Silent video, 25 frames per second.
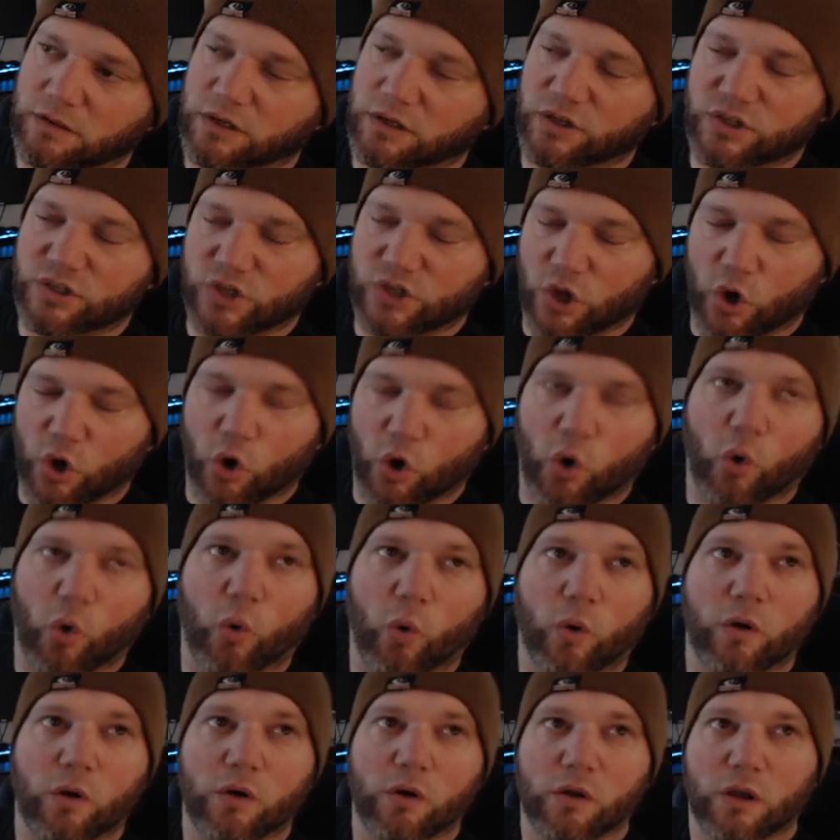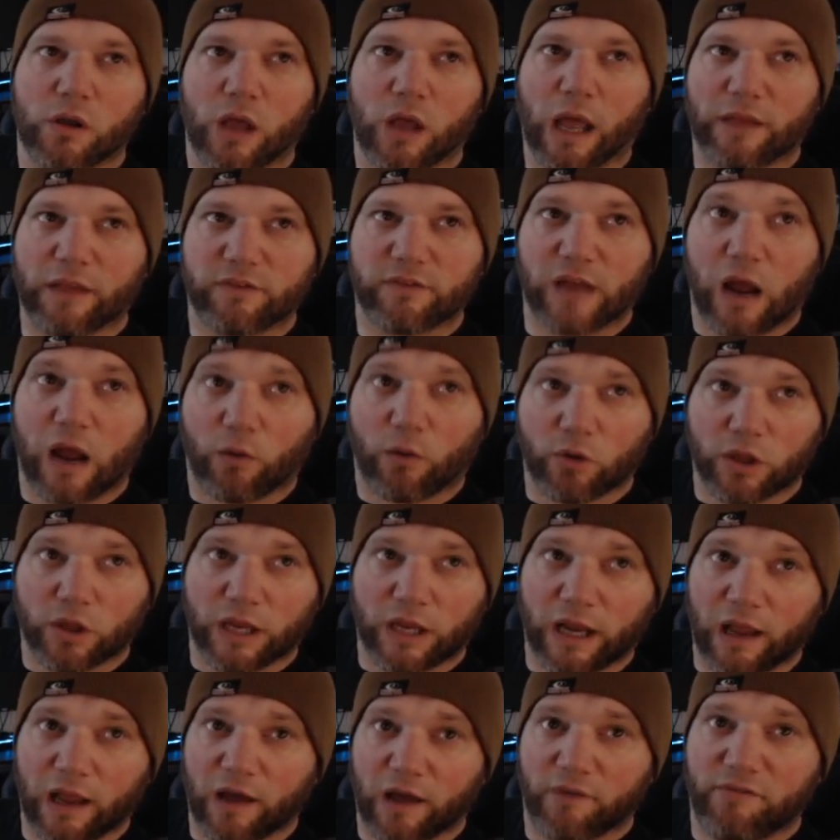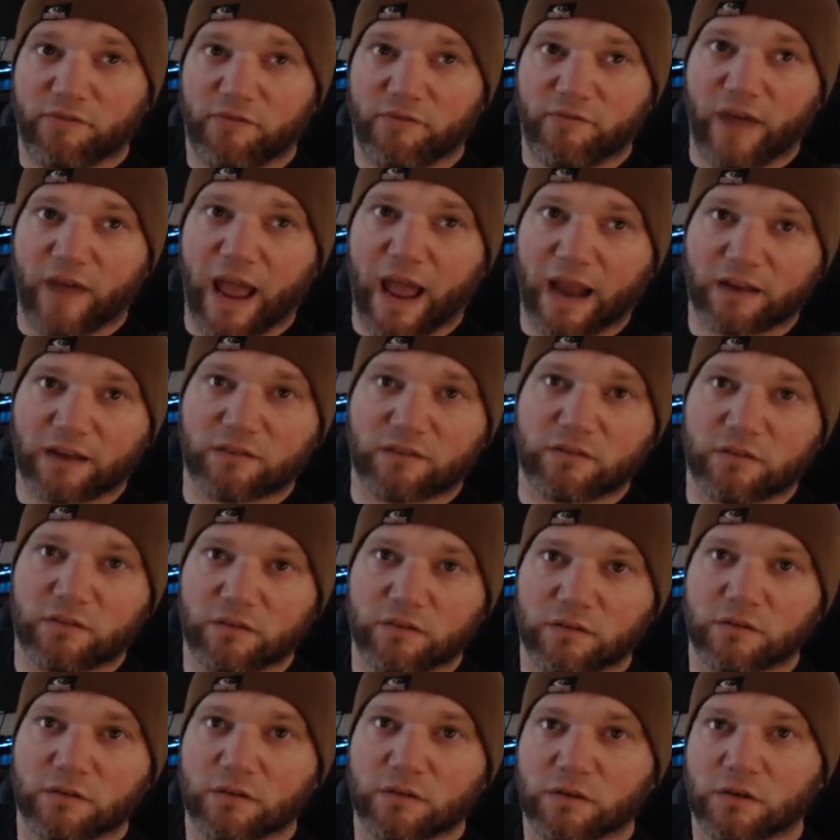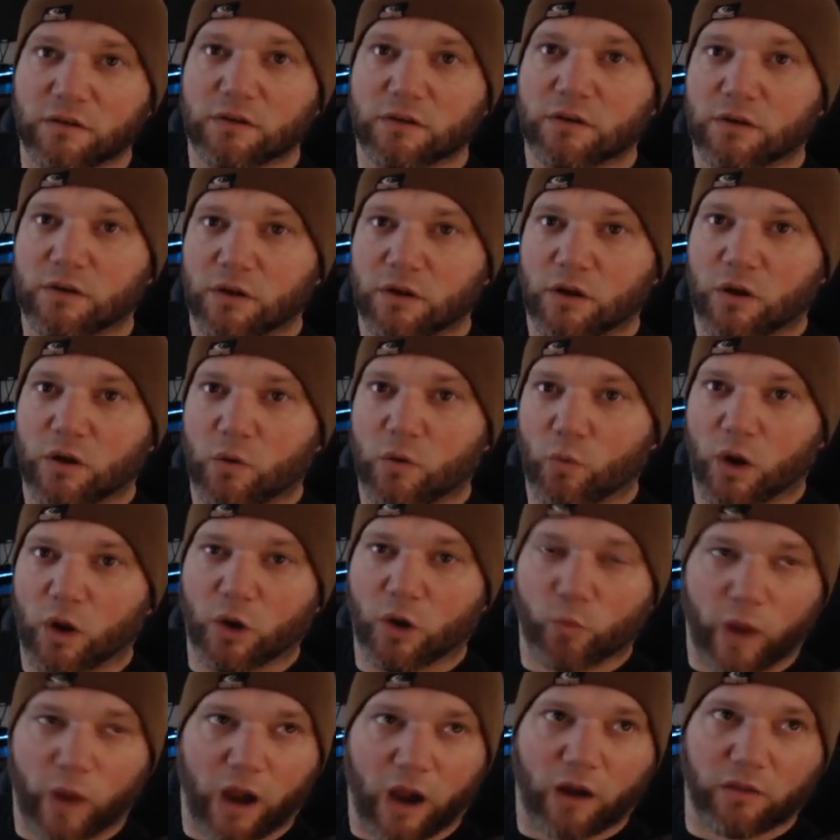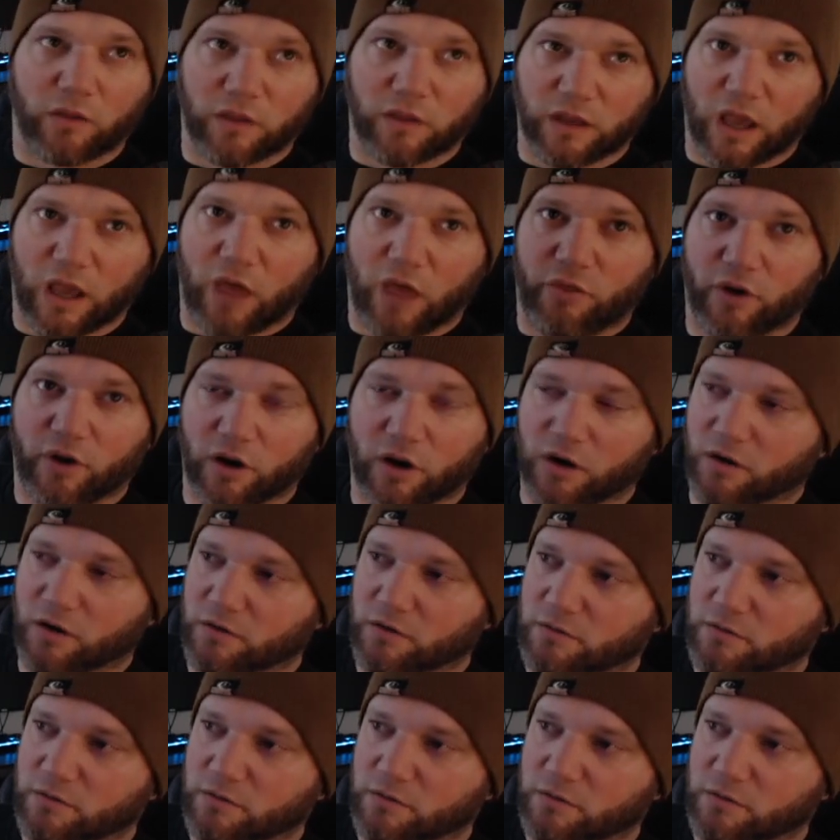so it's not really gonna affect one way or the other.